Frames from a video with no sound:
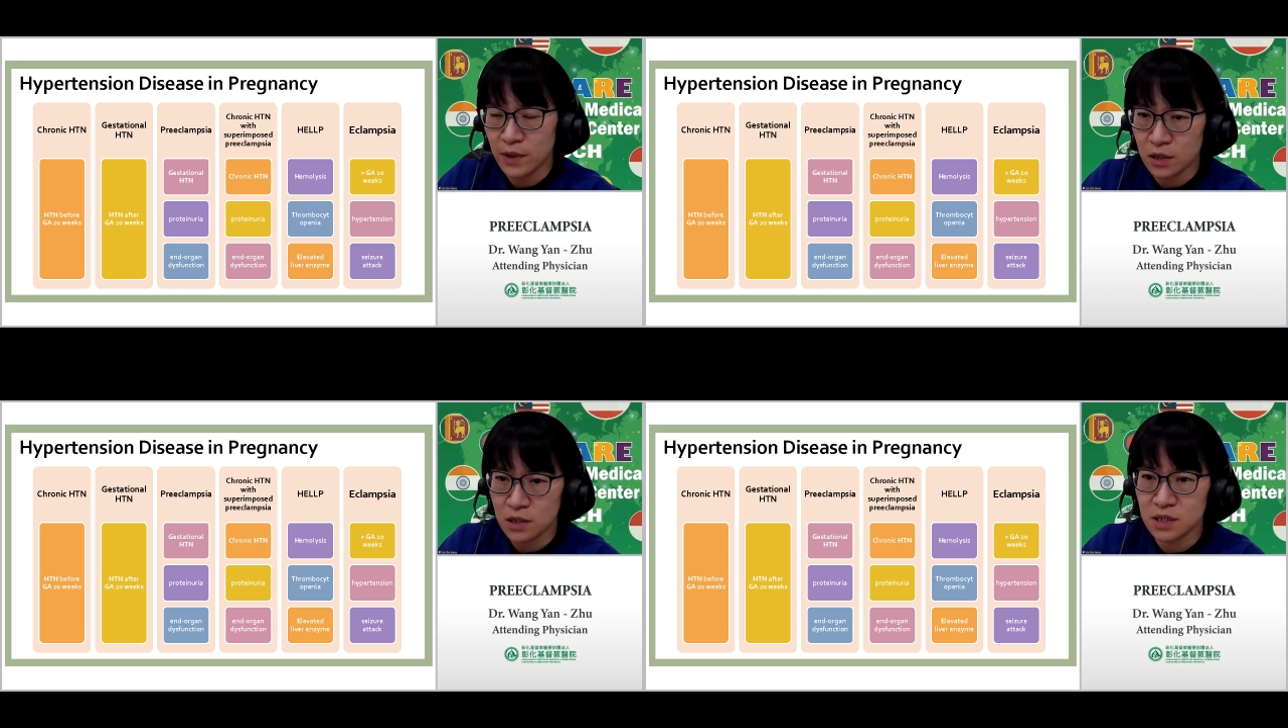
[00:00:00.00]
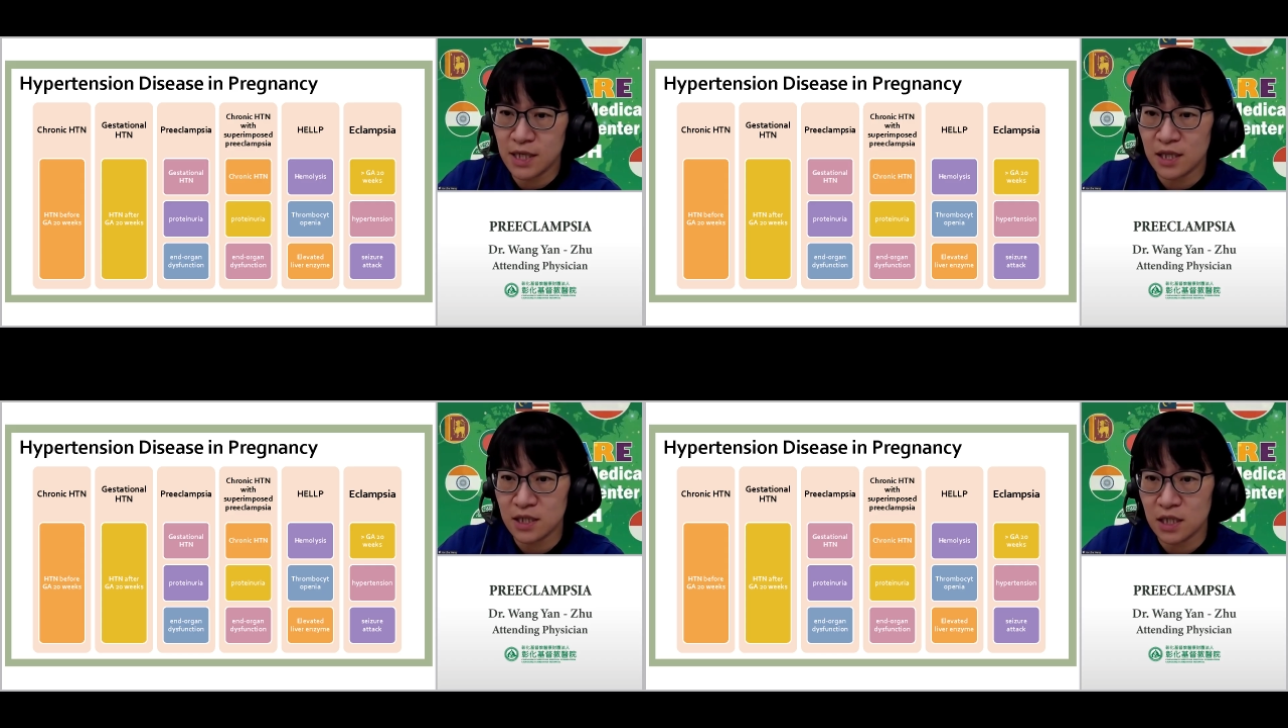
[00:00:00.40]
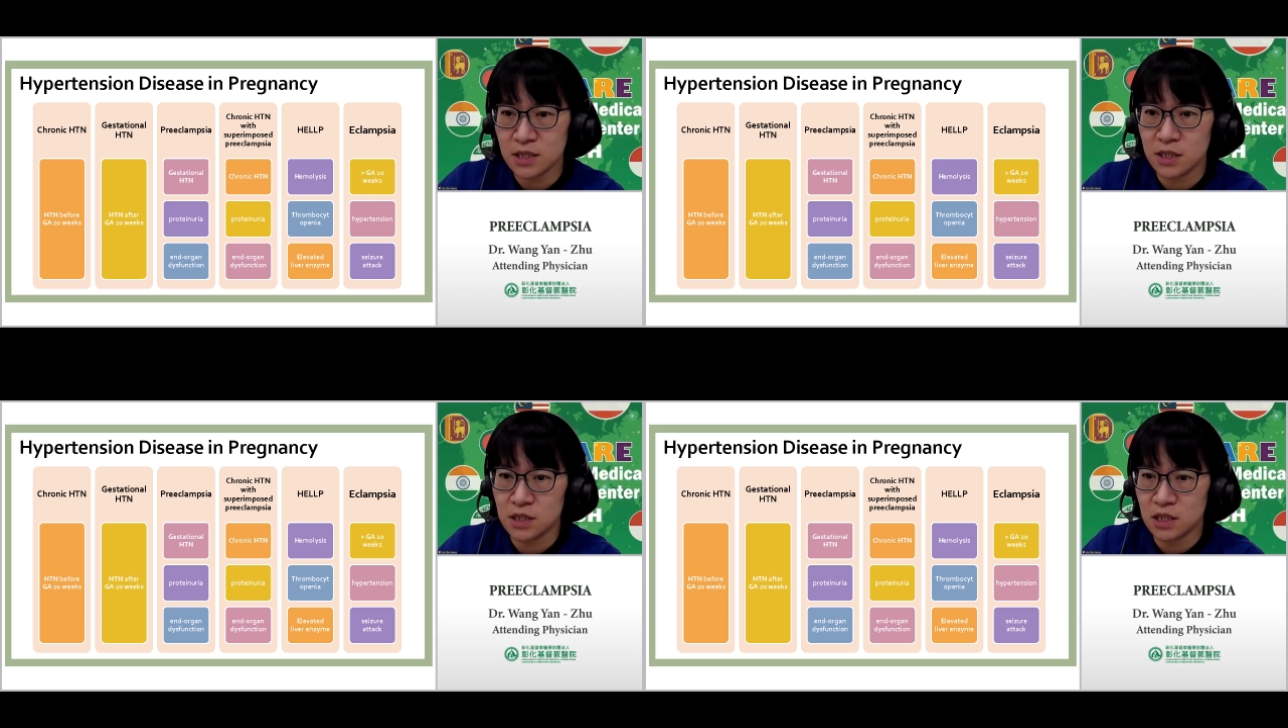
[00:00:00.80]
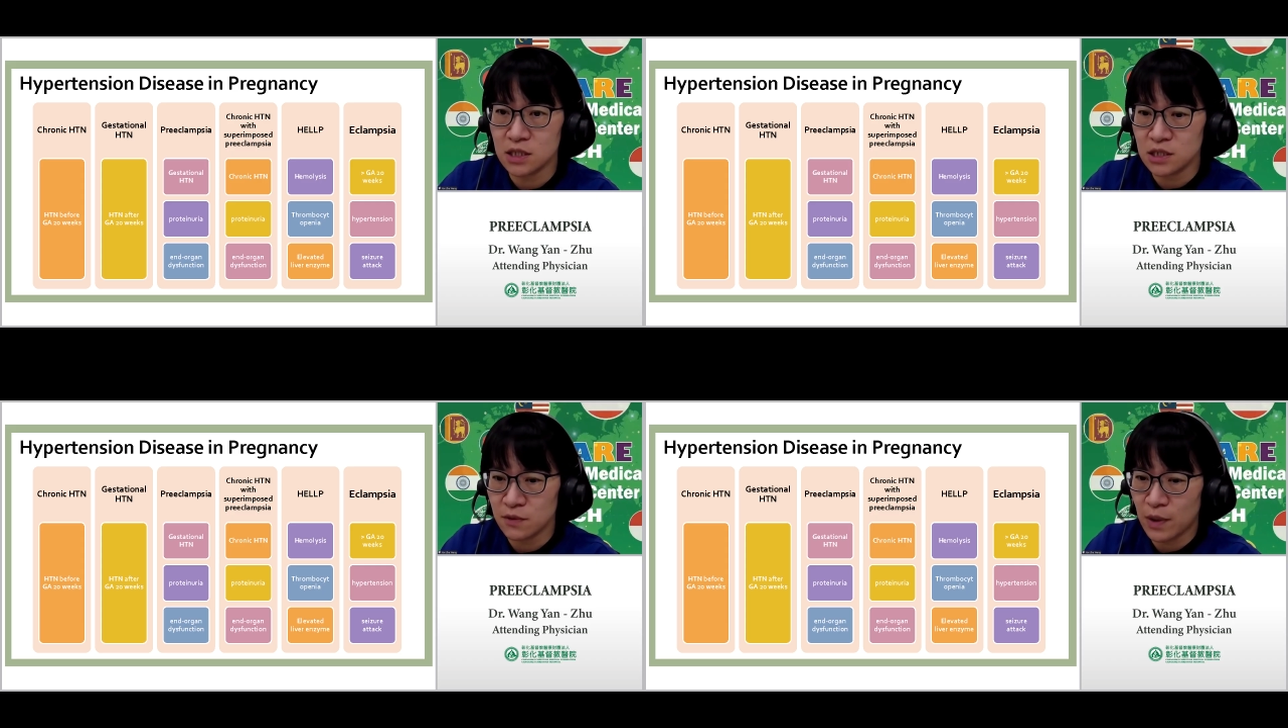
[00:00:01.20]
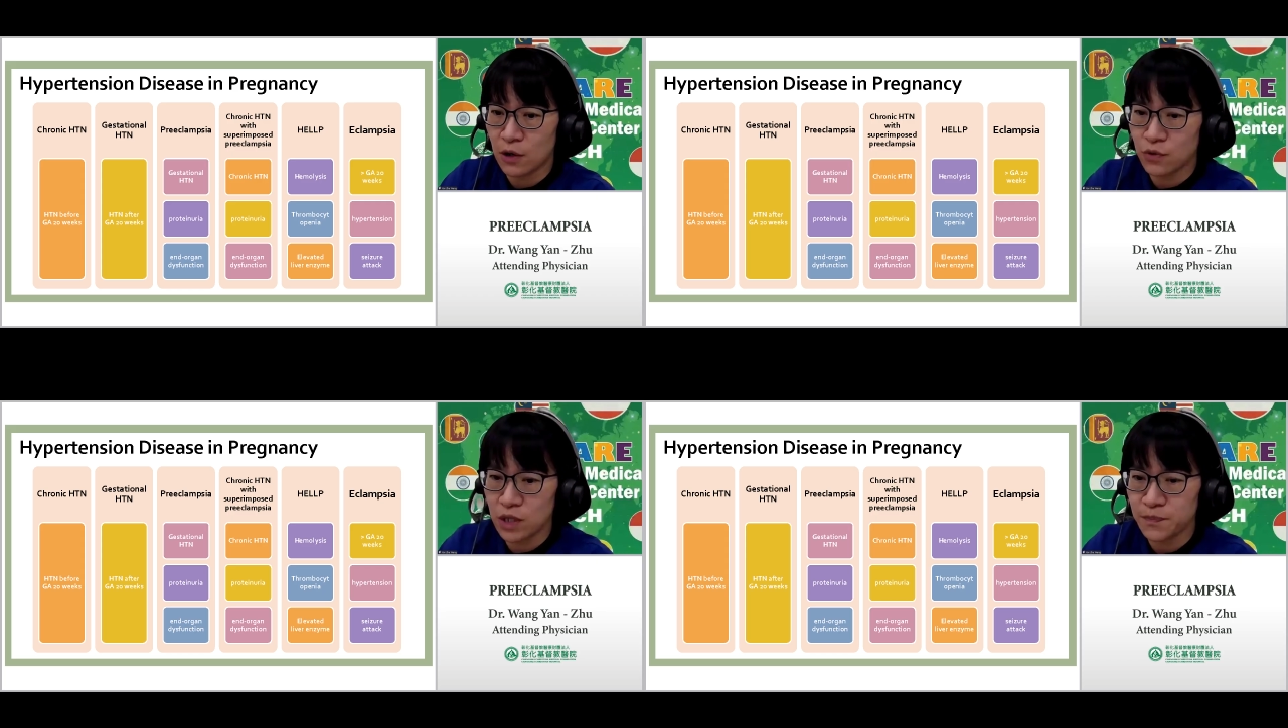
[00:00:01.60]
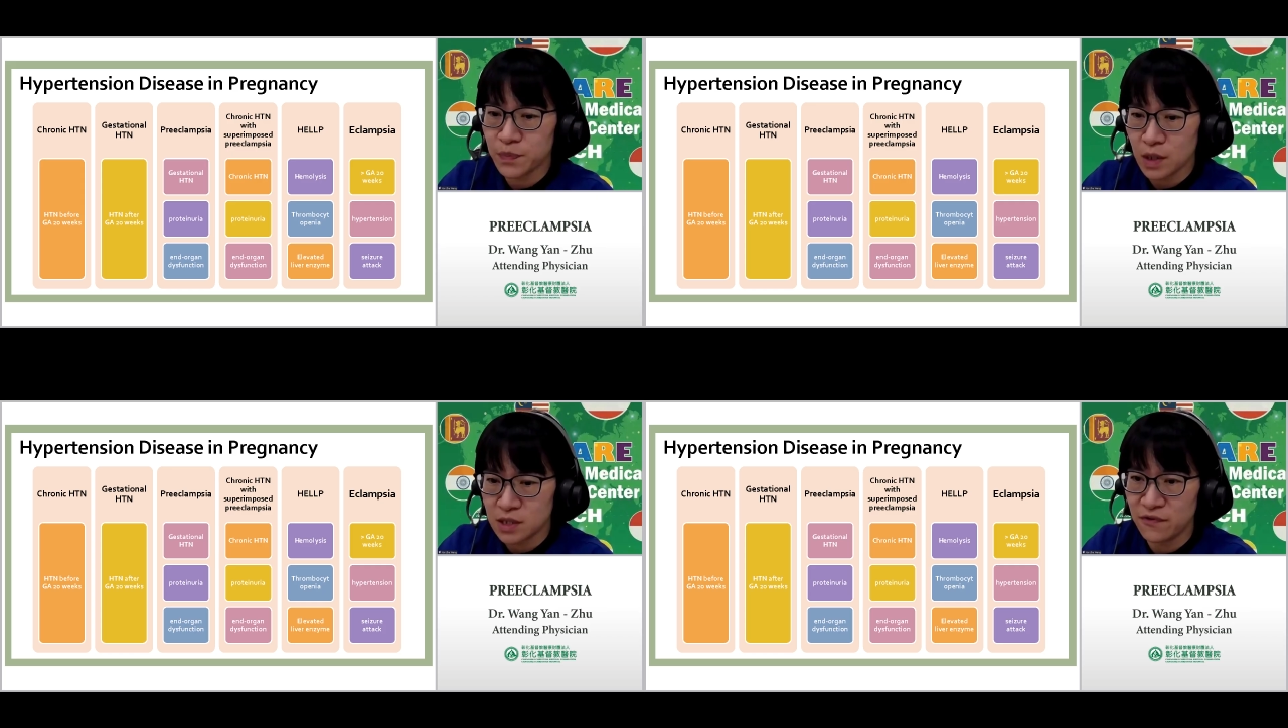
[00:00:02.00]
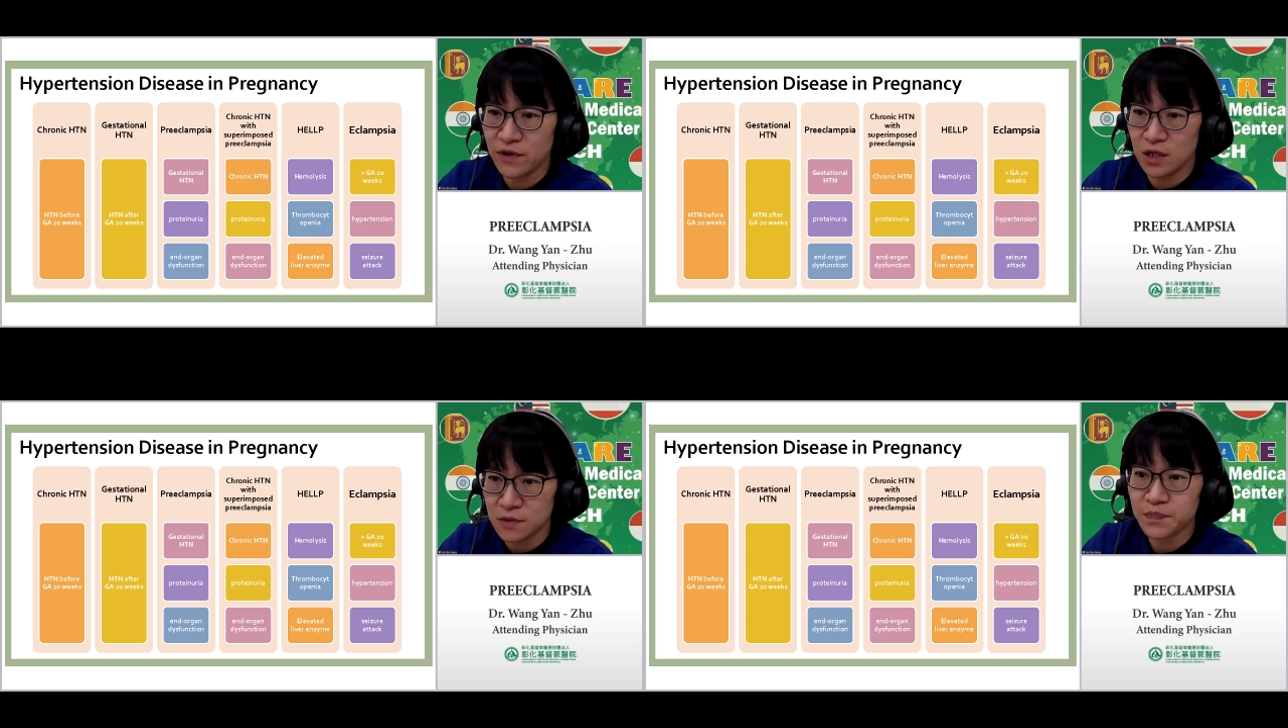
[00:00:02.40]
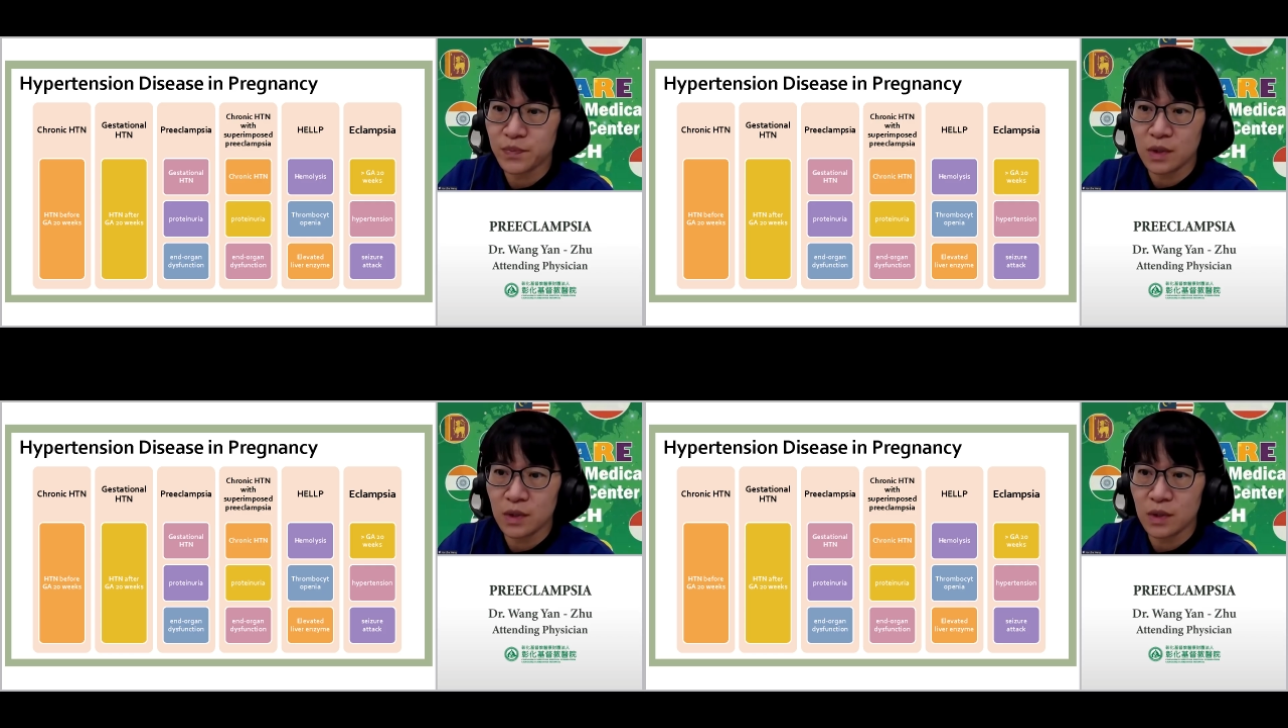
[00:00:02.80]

understand that this disease is very severe.